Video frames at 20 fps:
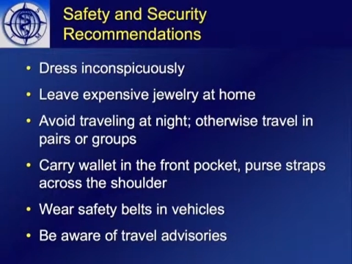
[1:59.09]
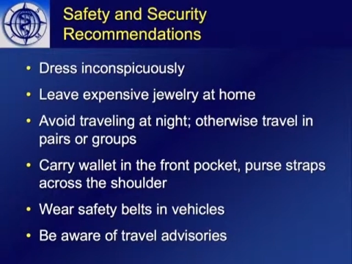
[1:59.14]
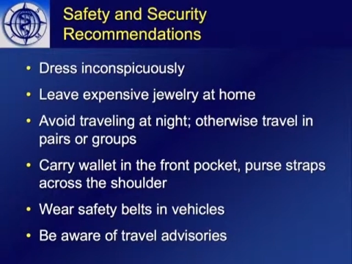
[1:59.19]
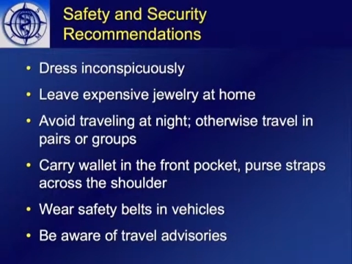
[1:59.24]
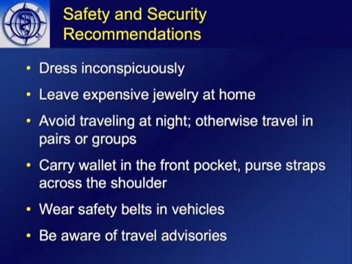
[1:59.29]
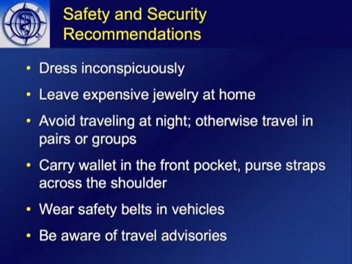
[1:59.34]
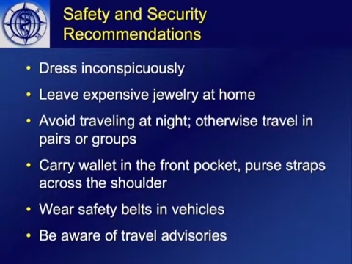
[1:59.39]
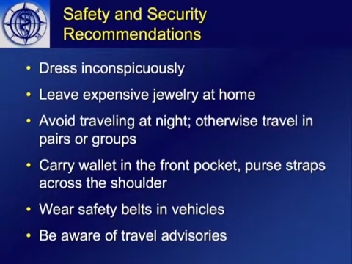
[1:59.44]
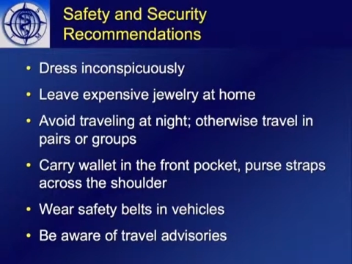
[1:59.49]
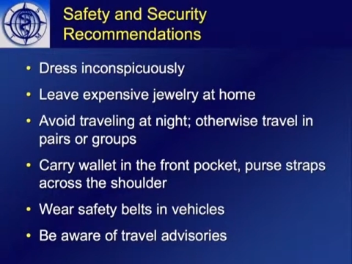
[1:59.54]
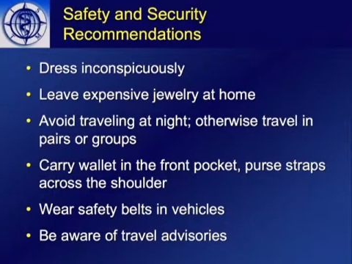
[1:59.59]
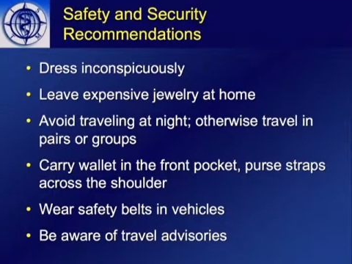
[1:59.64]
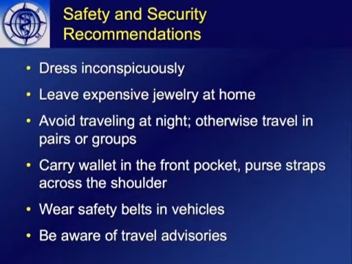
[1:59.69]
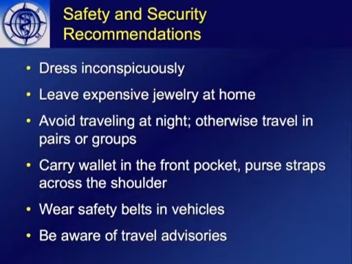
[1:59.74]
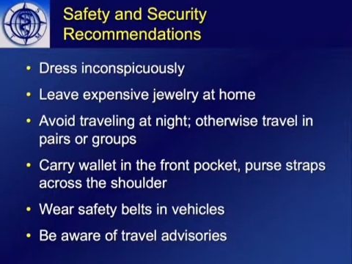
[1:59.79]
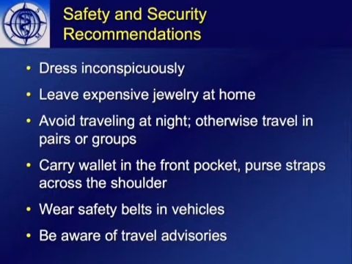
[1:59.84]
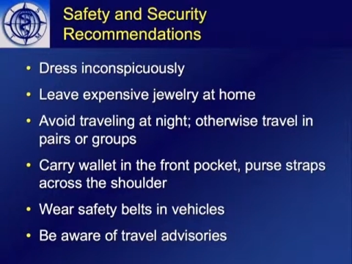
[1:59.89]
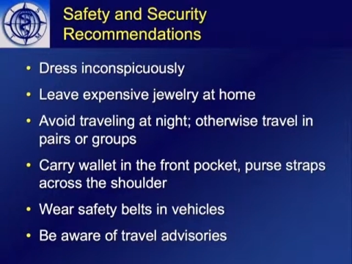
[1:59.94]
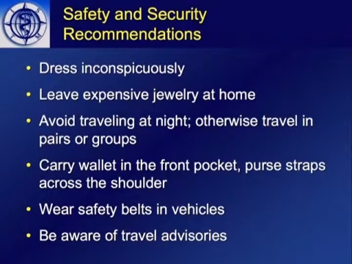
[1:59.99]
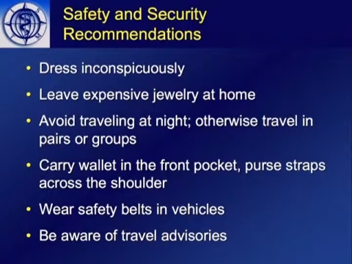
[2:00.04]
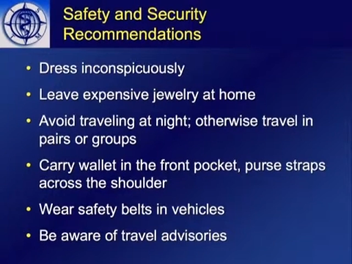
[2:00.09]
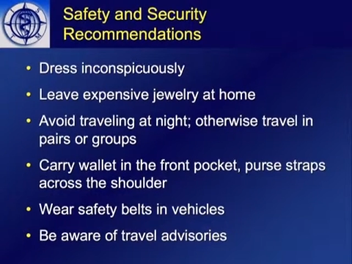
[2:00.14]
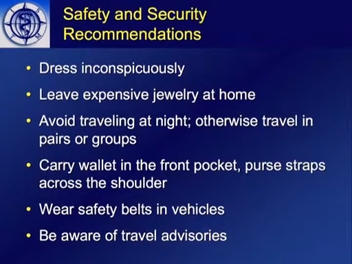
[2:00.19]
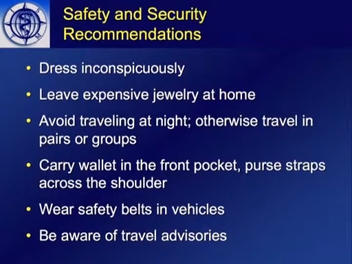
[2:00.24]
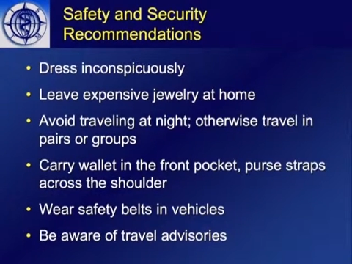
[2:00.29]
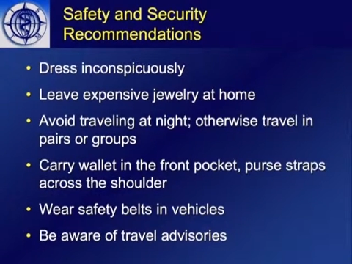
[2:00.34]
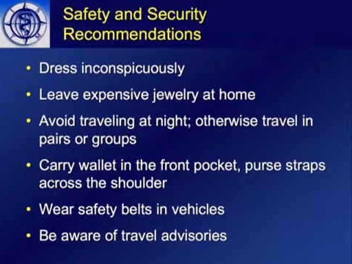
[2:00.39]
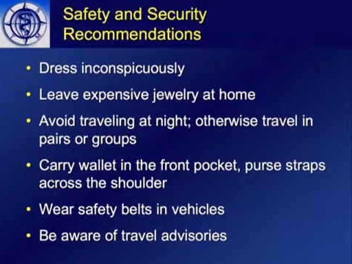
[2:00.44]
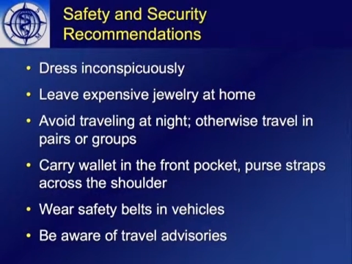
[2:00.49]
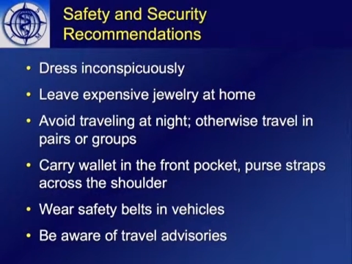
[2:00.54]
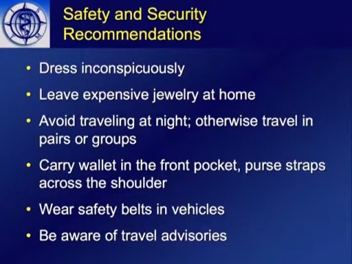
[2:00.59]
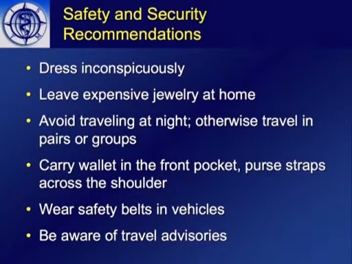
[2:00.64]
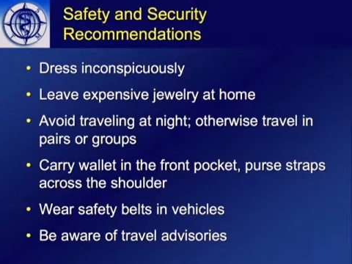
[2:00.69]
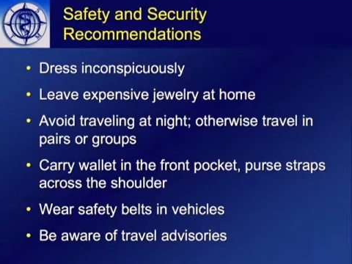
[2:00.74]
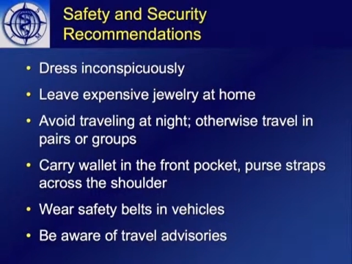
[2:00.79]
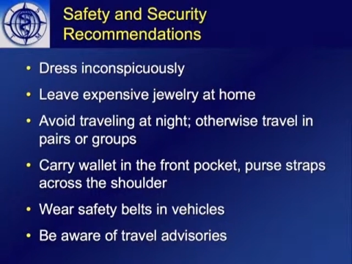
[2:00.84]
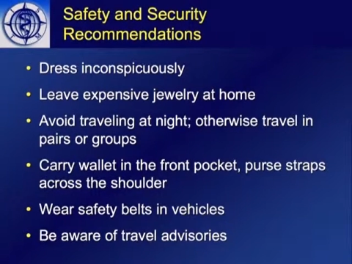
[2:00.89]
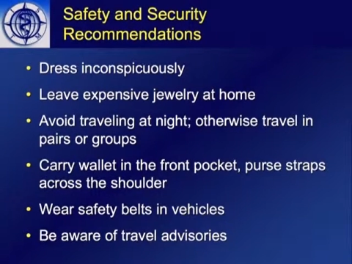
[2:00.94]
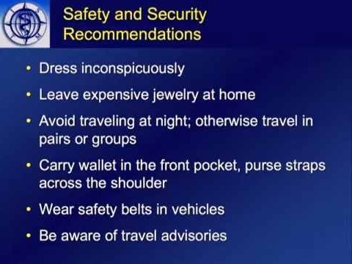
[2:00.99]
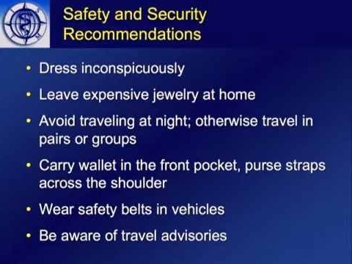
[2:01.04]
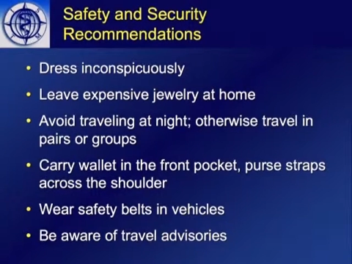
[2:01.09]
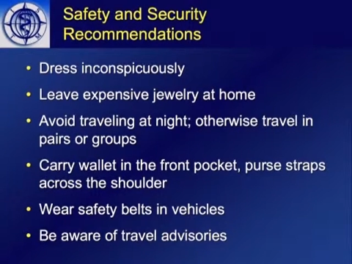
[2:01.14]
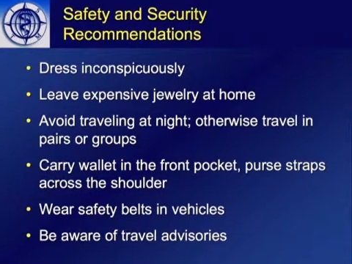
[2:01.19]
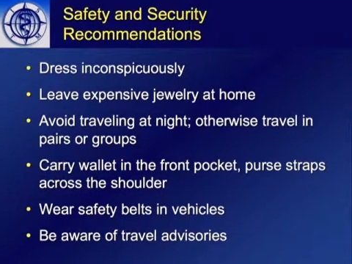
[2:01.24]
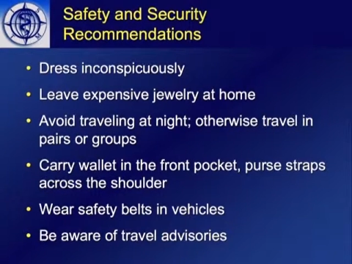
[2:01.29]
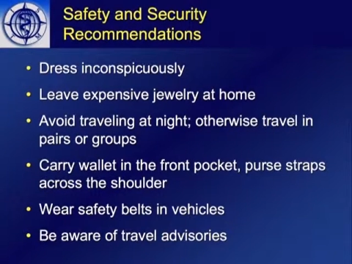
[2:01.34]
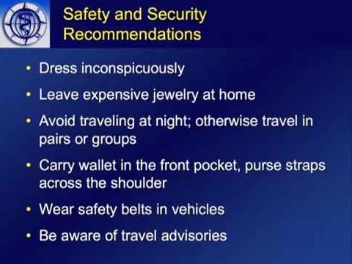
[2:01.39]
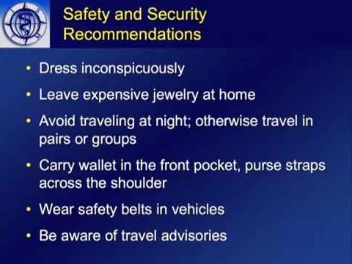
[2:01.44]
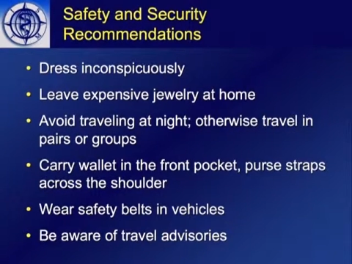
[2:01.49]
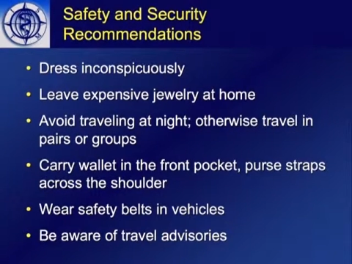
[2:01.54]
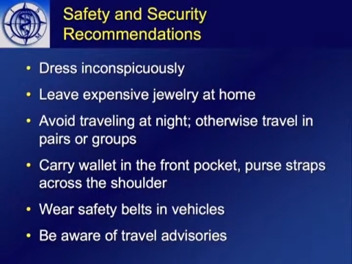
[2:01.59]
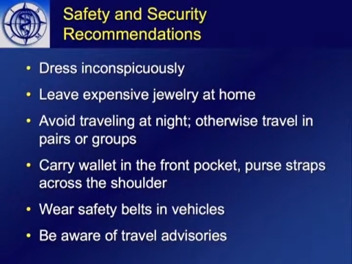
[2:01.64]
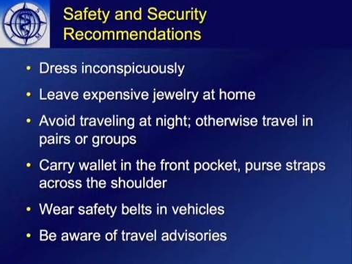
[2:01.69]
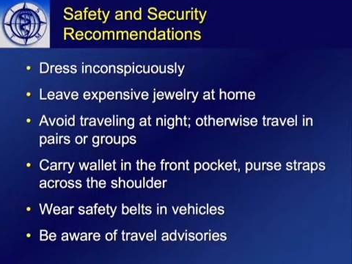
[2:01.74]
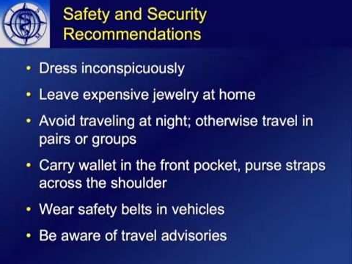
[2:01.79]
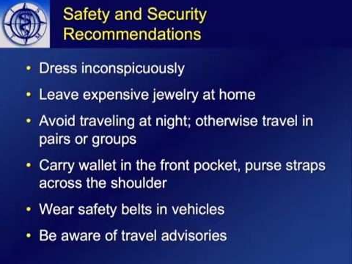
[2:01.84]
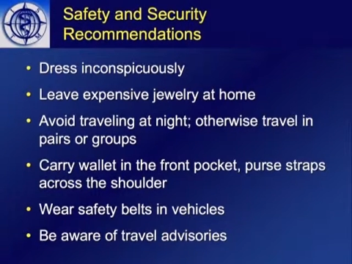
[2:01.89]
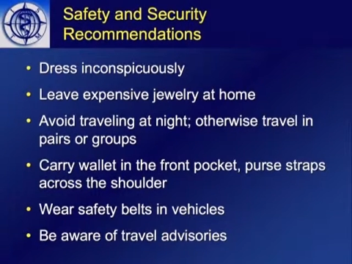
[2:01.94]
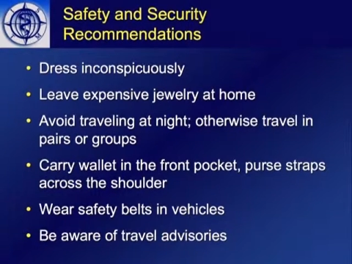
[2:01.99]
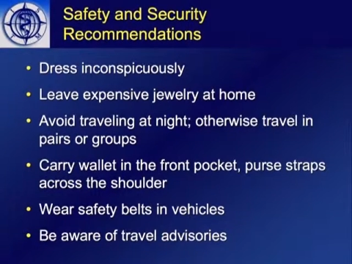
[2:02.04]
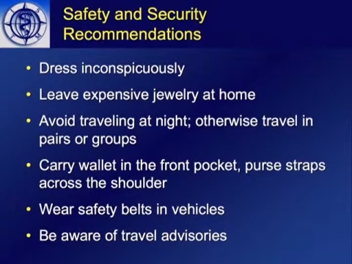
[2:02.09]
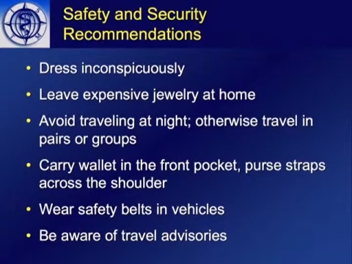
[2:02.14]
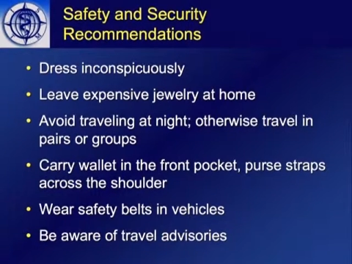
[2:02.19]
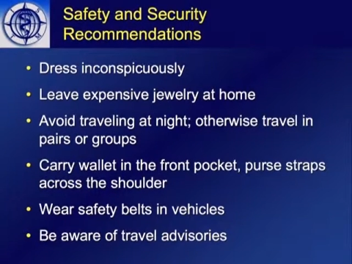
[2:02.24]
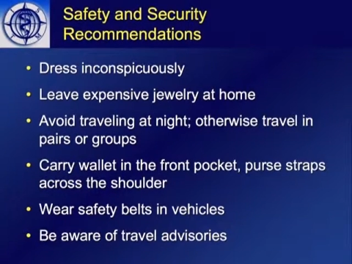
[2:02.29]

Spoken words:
Nobody's mouth can be seen.